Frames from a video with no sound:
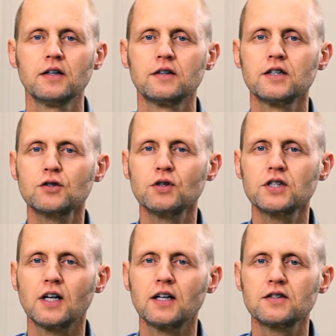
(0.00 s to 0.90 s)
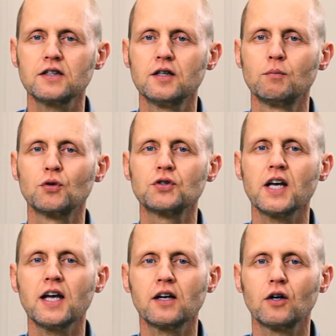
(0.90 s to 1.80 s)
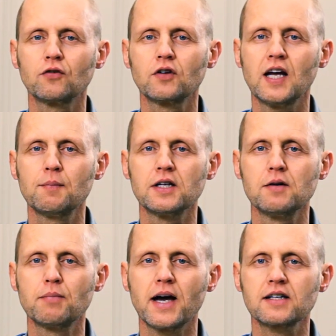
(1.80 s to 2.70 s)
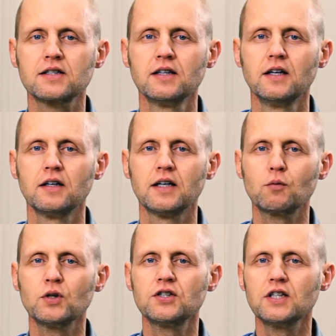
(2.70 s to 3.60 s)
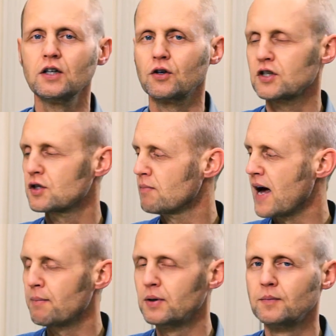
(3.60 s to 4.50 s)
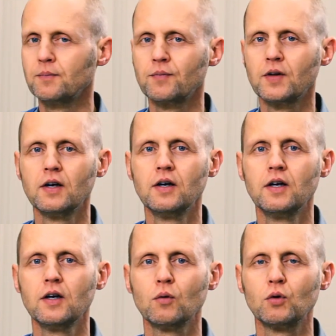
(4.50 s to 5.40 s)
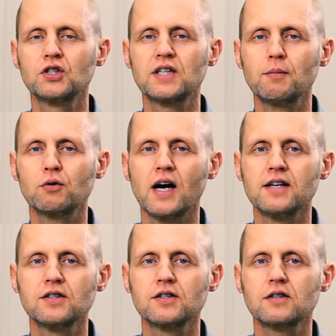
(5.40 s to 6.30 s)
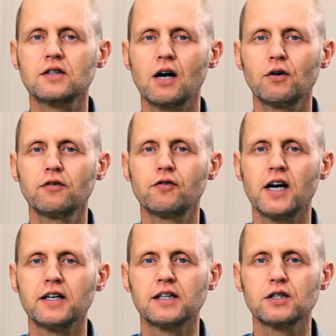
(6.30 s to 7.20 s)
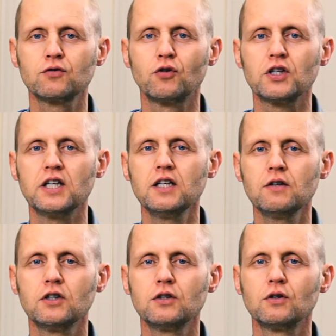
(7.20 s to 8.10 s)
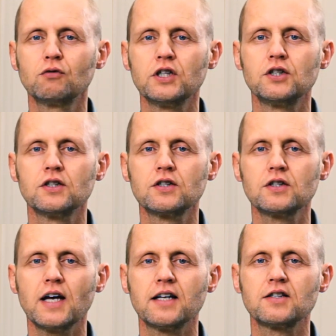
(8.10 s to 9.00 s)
This results in a mosaic of climate impacts that we see on this map, which summarizes current findings for the individual regions and